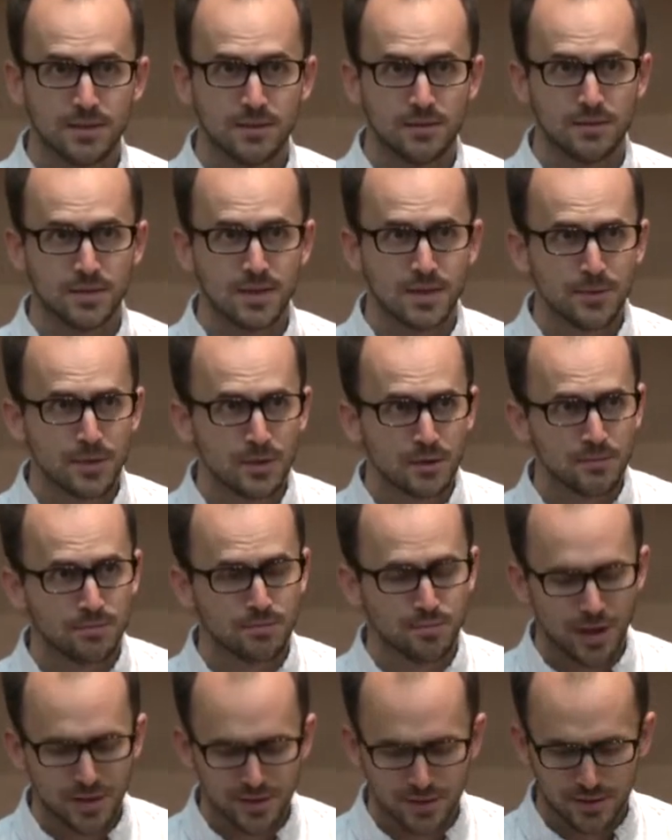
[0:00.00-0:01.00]
So similar
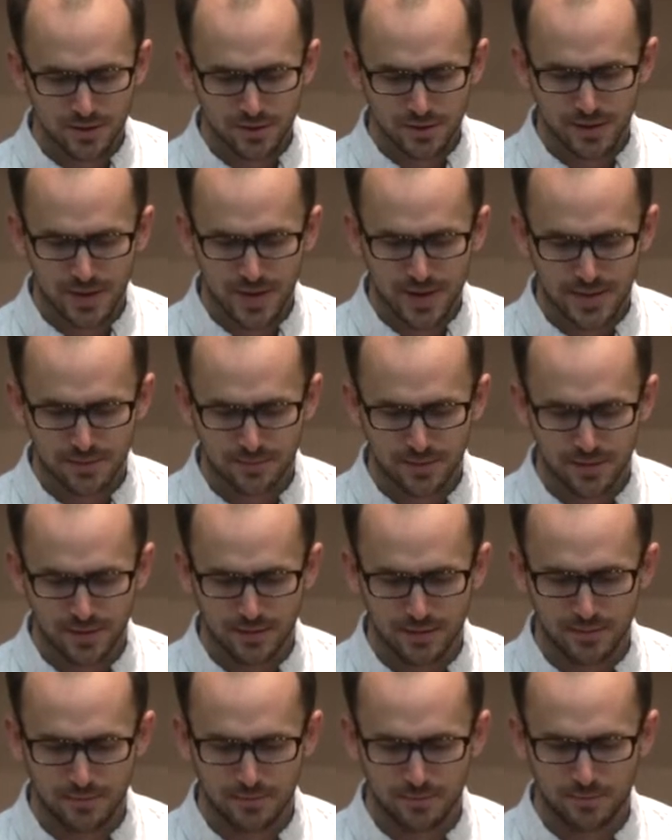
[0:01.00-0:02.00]
processor class,
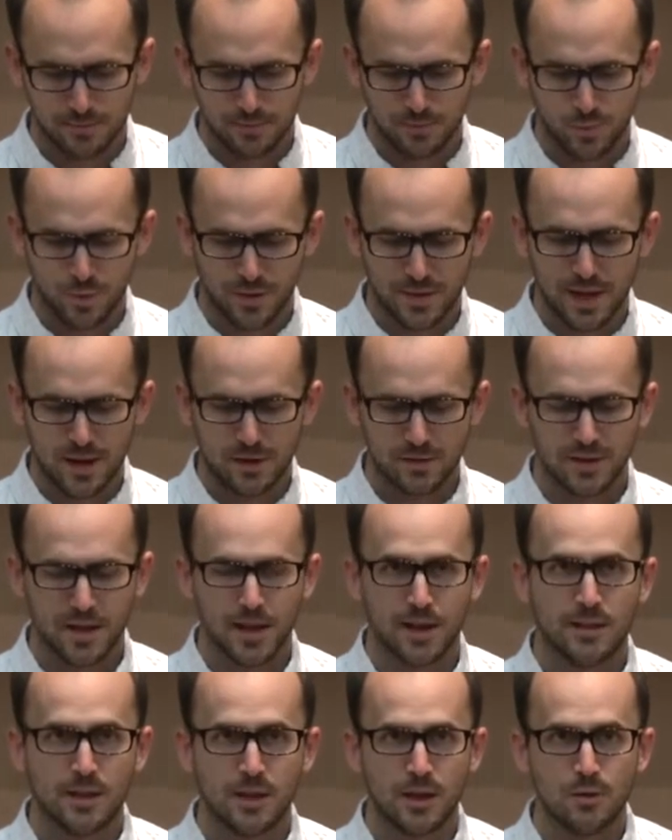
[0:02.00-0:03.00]
but without
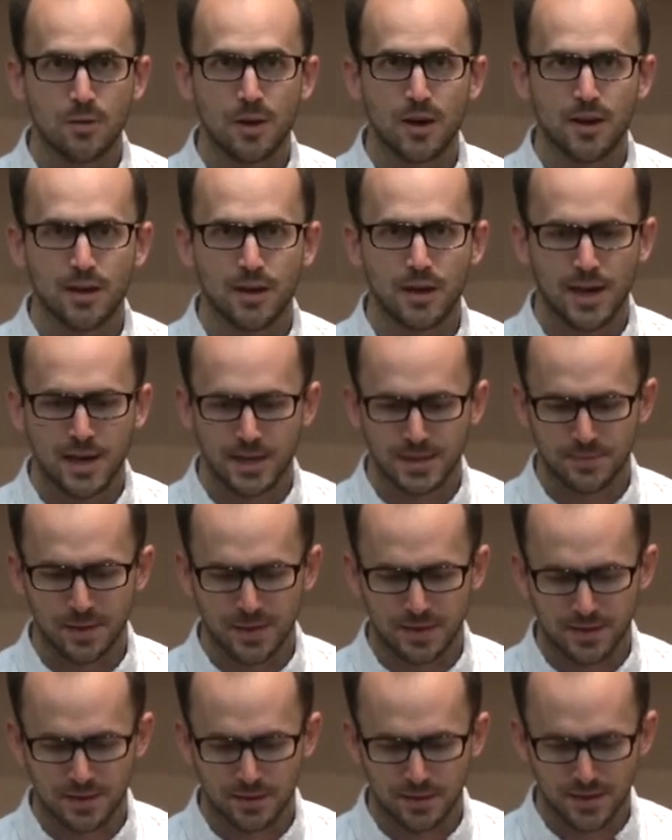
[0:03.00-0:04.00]
kind of the UI
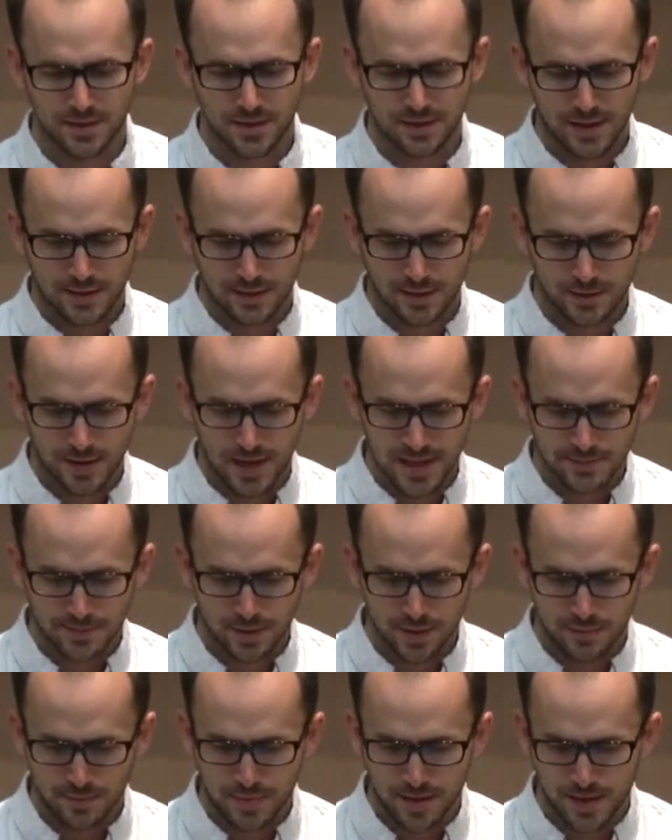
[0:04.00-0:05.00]
aspects to it. So like the
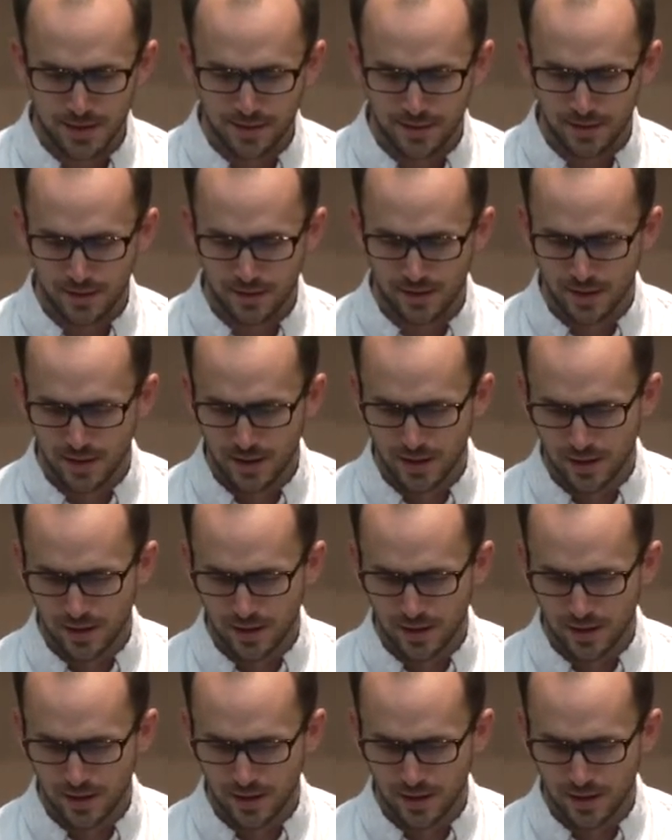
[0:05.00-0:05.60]
Raspberry Pi there